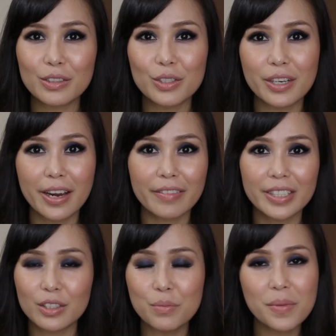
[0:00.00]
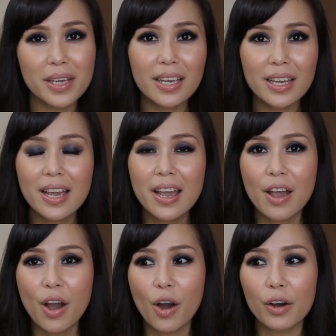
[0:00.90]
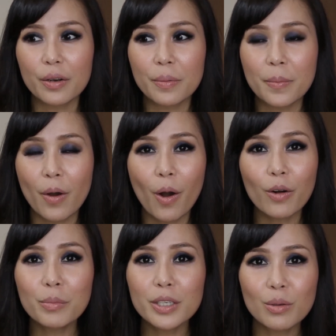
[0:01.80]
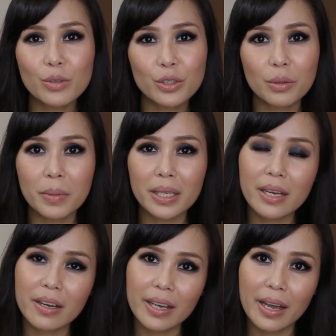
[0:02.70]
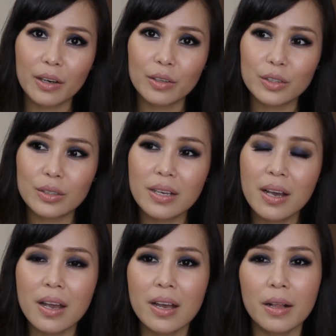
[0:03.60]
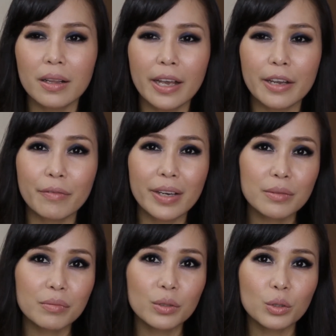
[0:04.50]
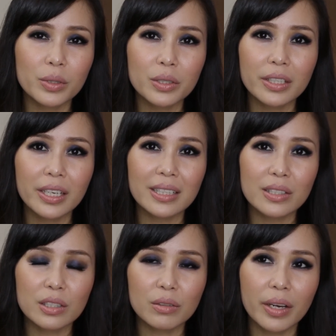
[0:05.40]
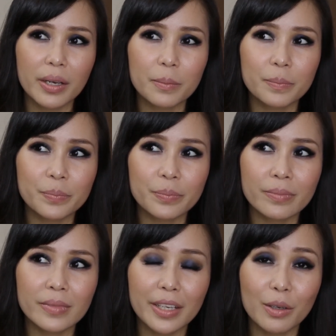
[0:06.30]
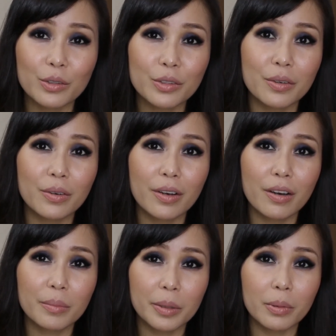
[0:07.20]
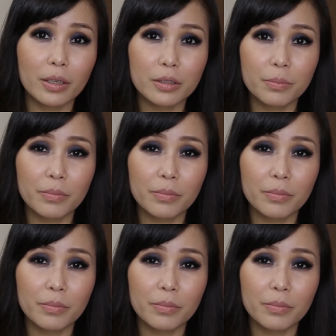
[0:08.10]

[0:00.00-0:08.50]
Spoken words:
to share it to me on all my social media accounts like Facebook, Twitter, Instagram, and also on my blog